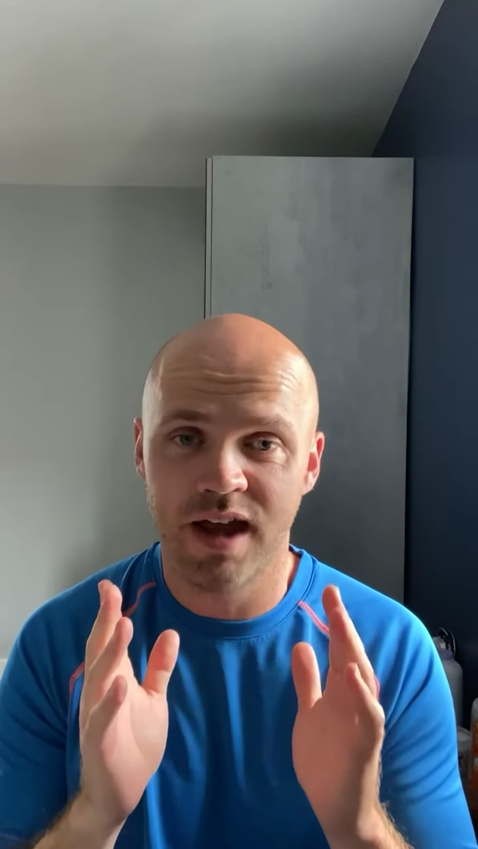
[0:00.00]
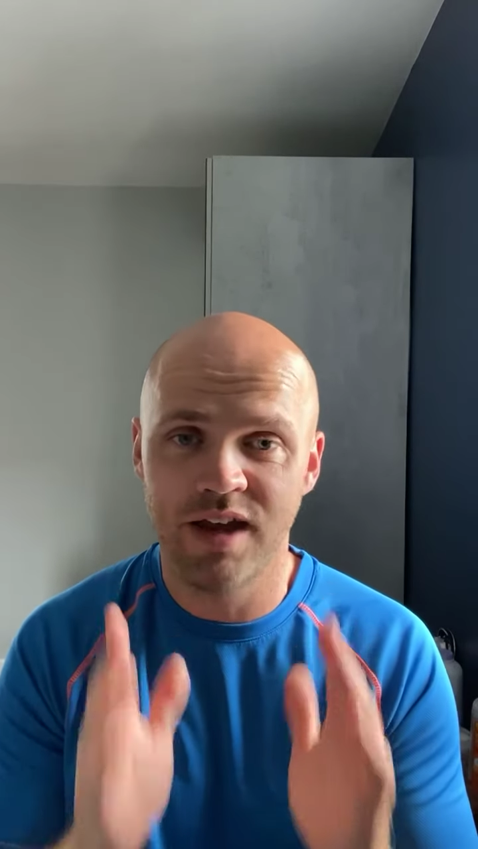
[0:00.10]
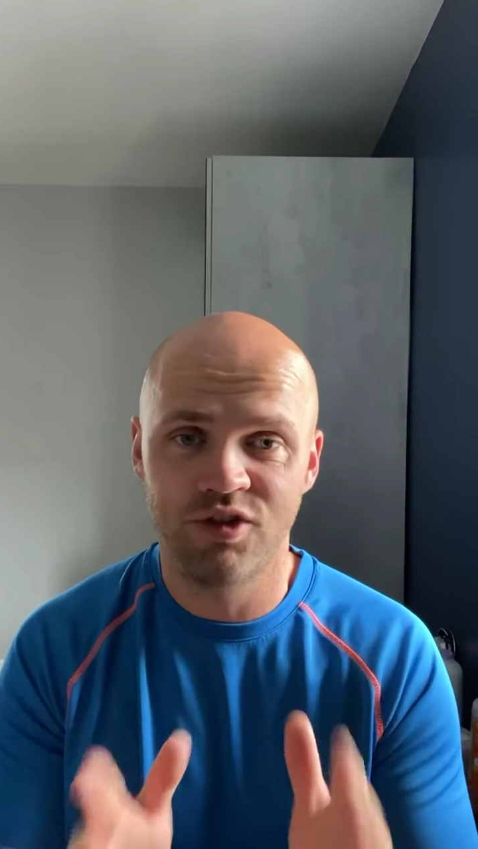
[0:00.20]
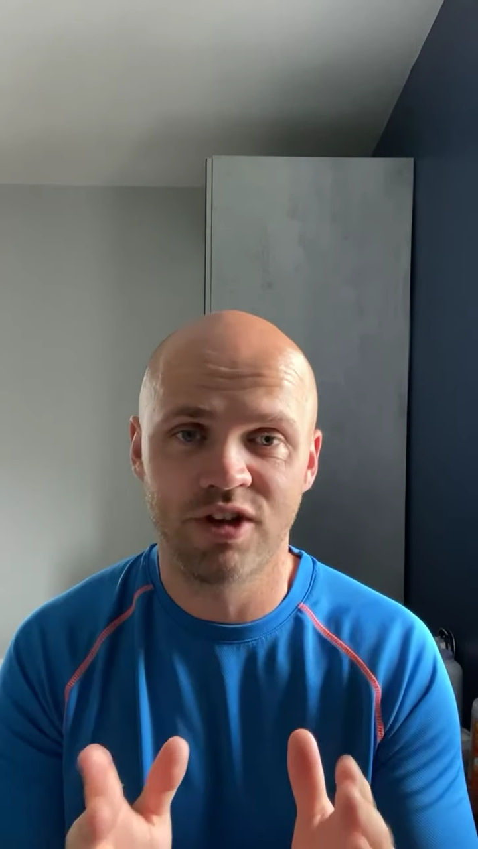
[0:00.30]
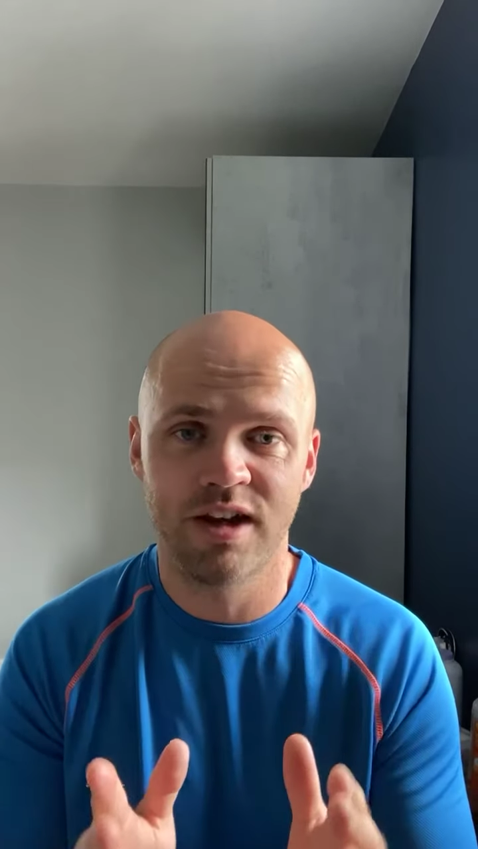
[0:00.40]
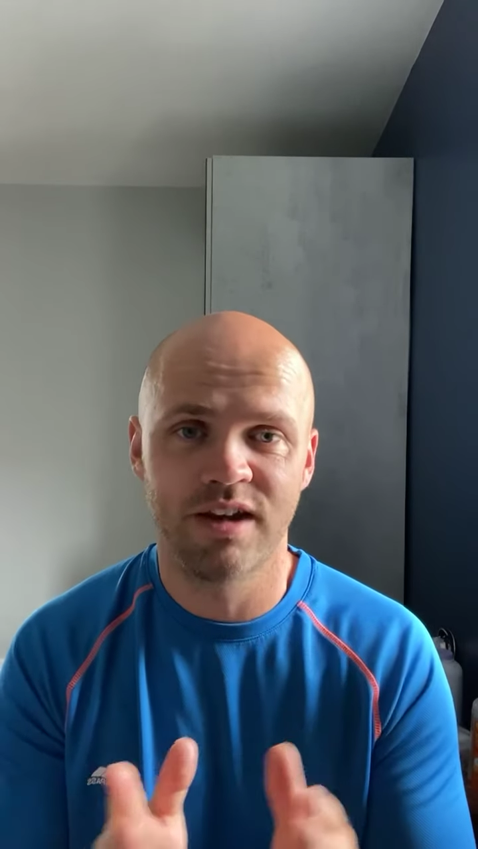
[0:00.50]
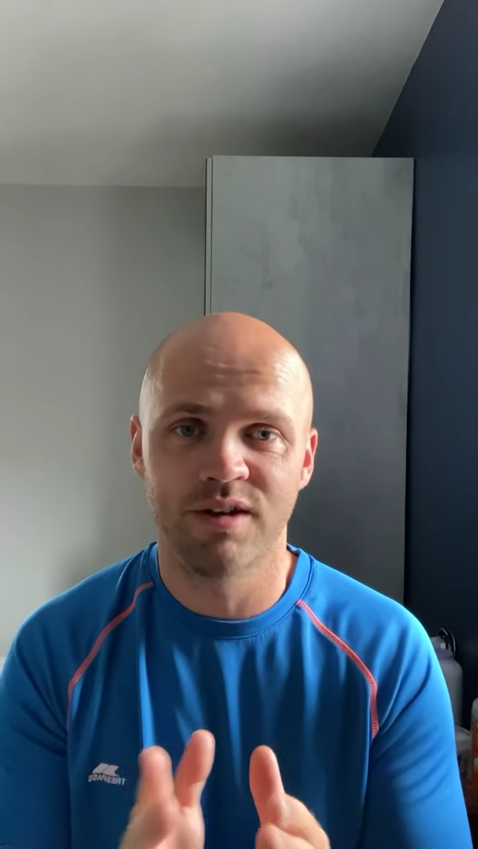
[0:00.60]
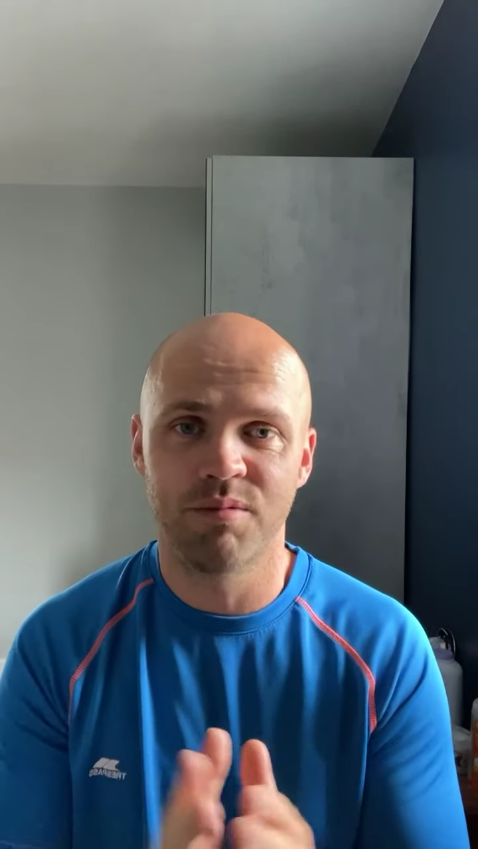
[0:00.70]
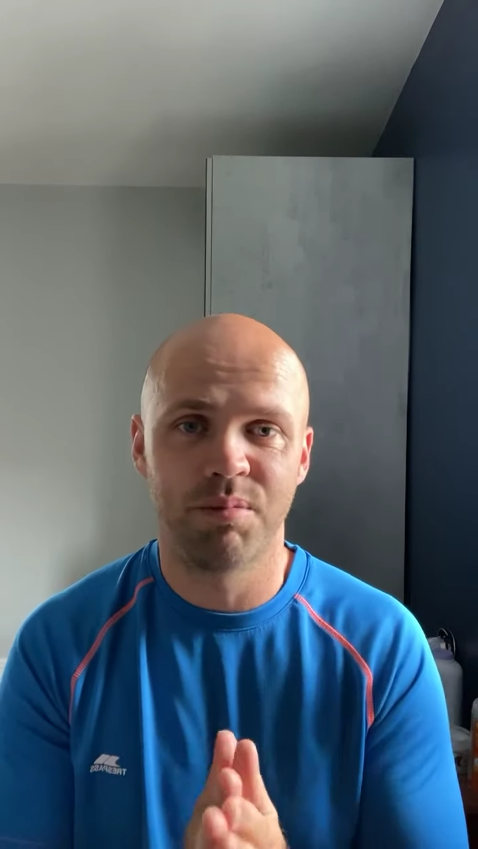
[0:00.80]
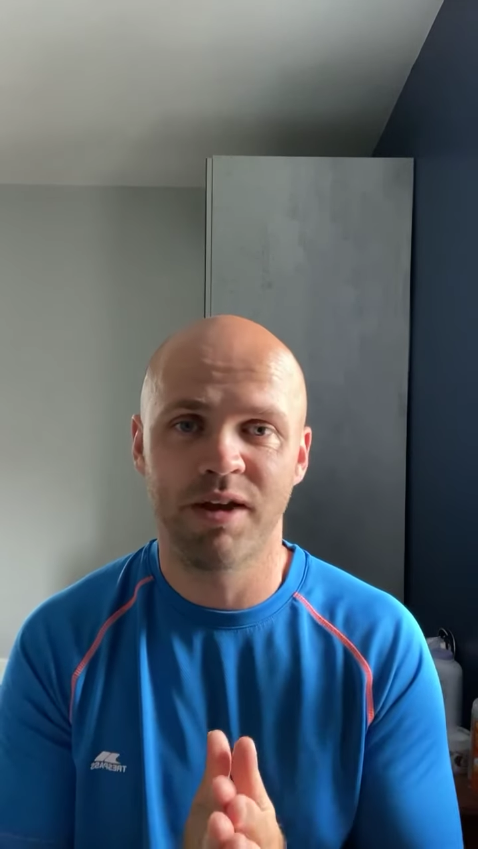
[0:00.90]
educate
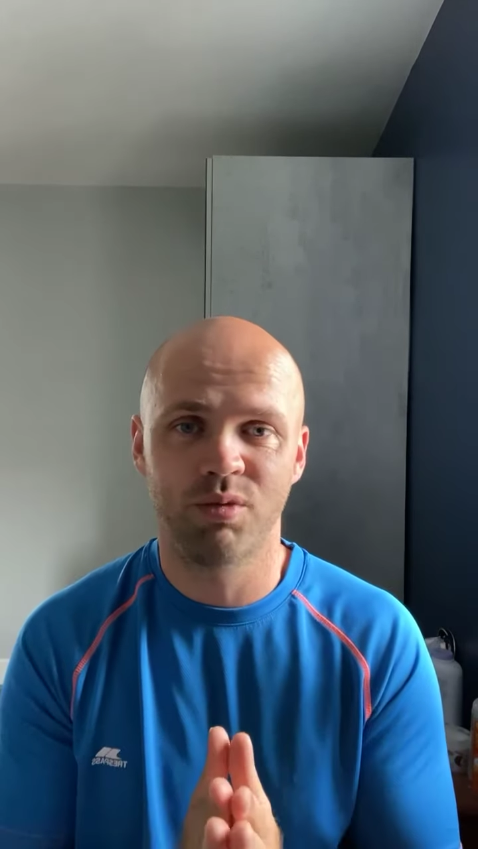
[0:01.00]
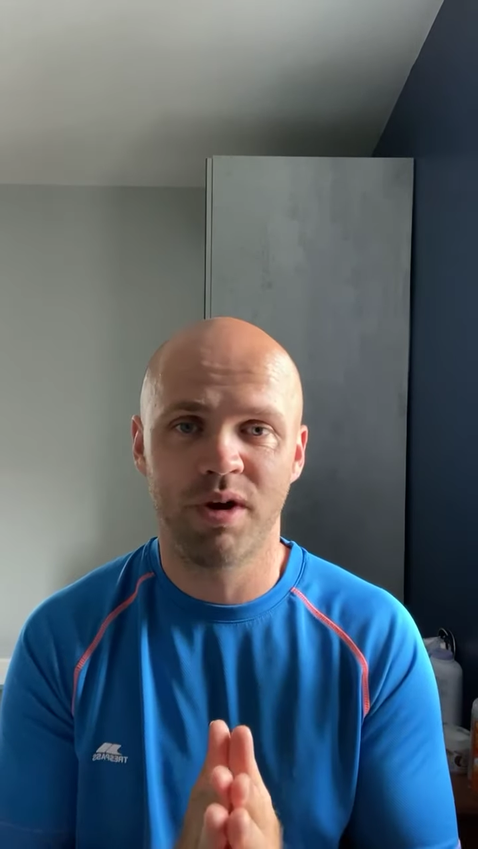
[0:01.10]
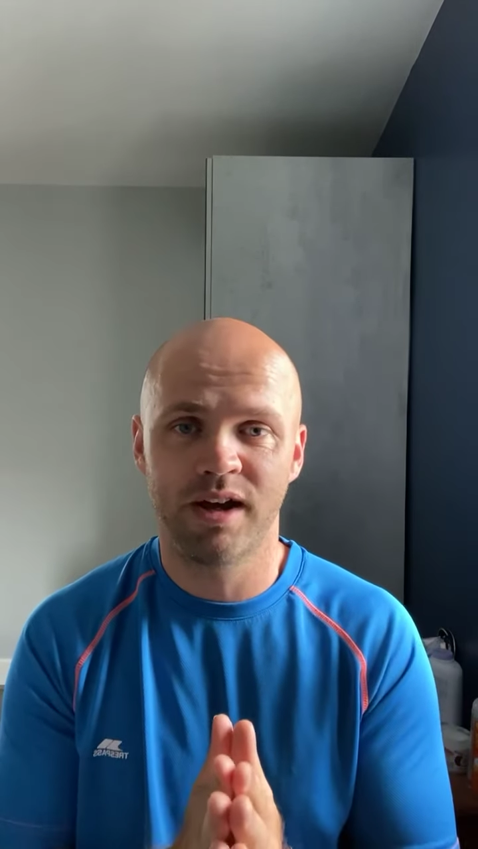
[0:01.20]
you best way I